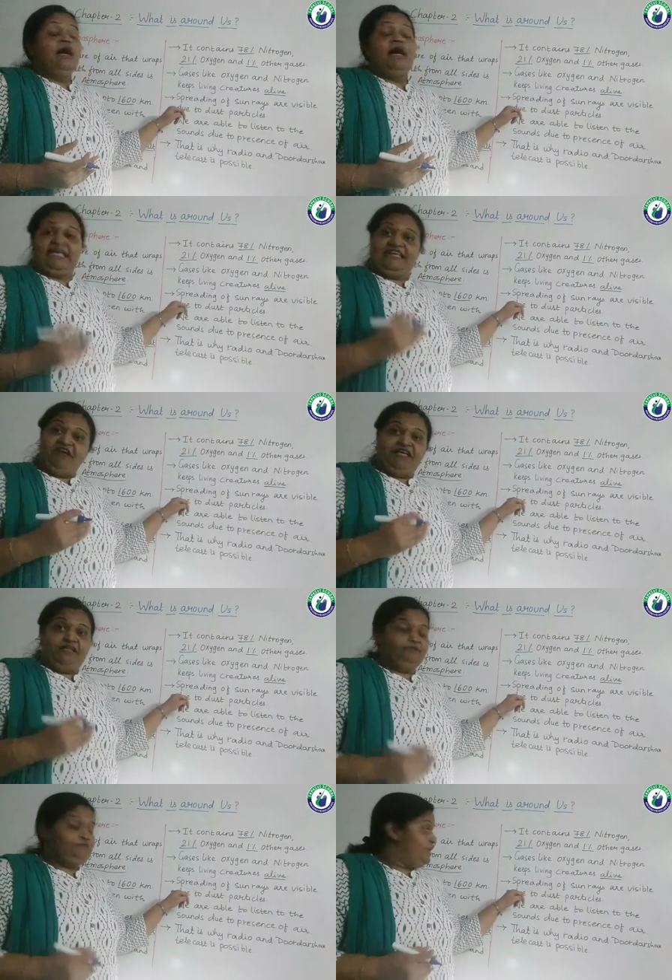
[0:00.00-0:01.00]

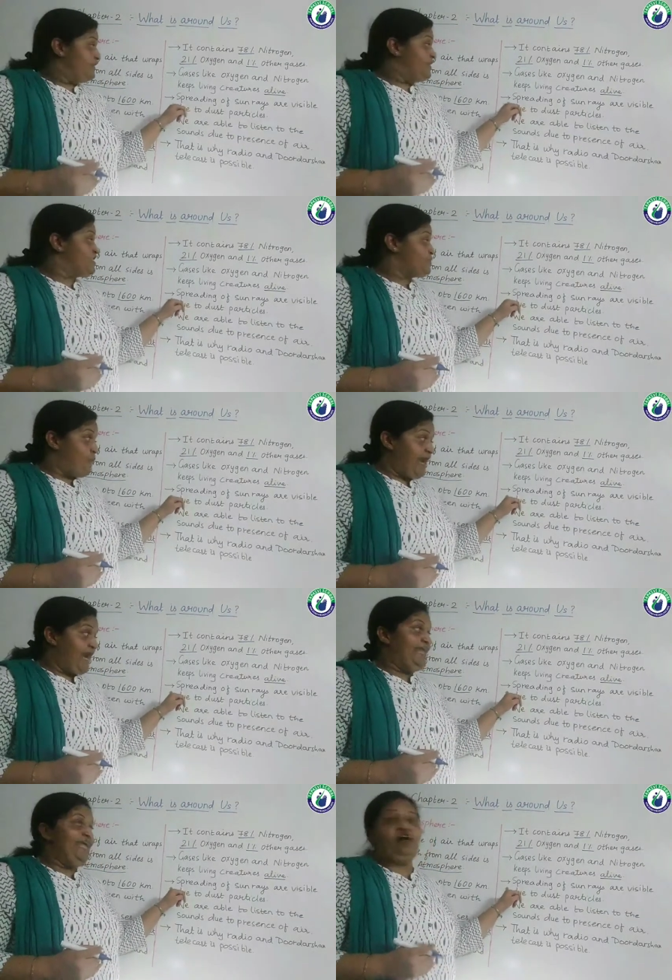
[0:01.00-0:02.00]
Even the
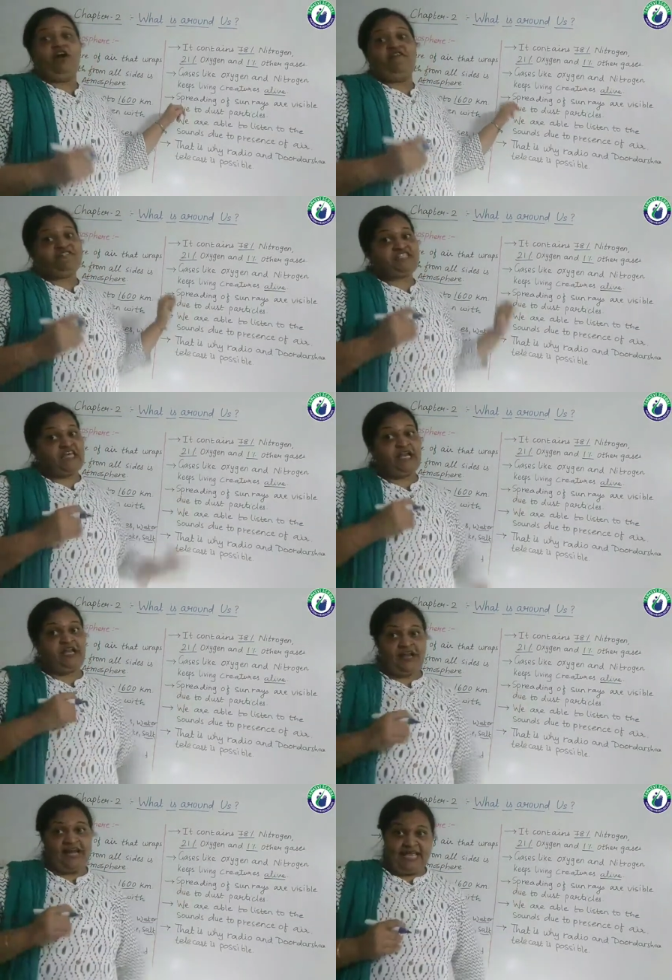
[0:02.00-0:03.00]
spreading of
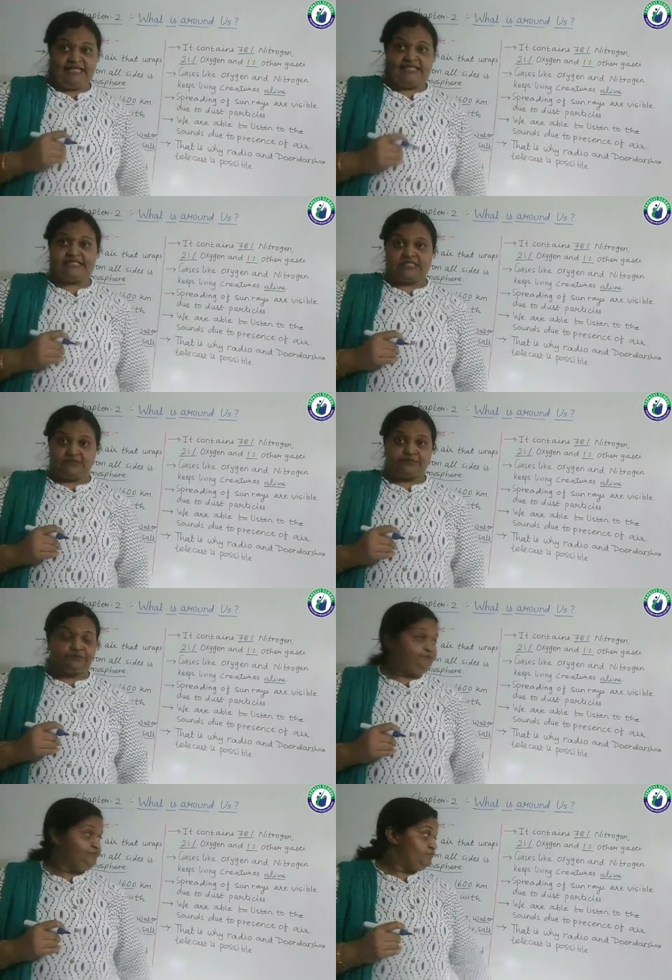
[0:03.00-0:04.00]
sun rays
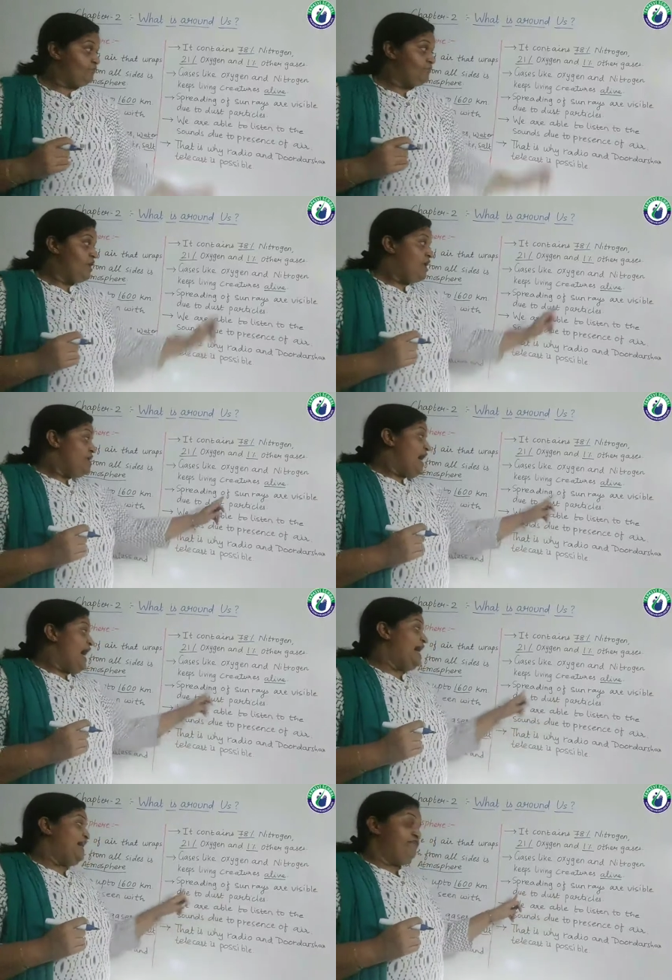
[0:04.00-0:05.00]

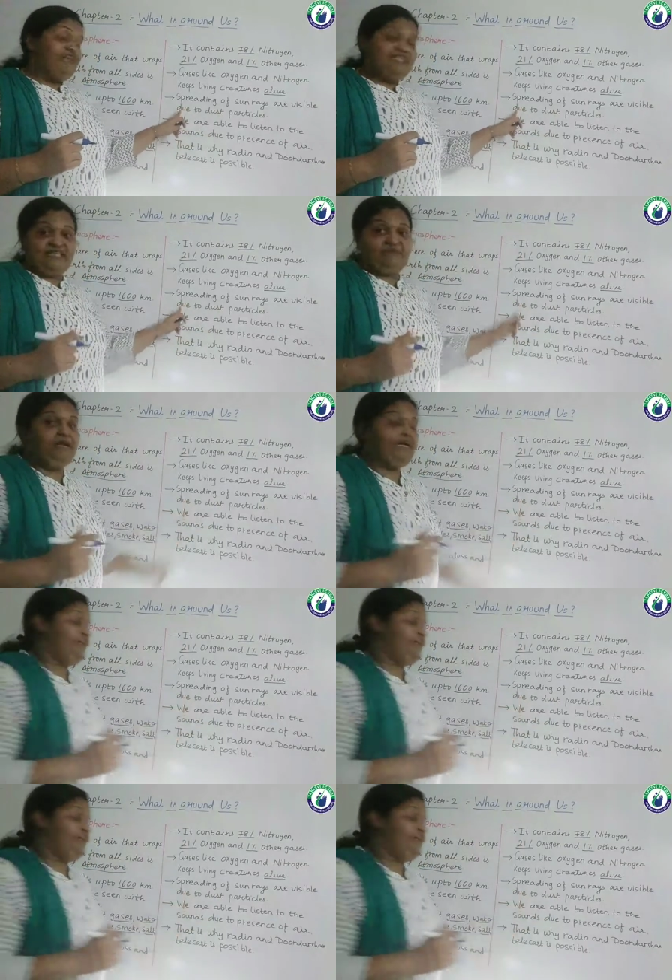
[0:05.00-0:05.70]
are visible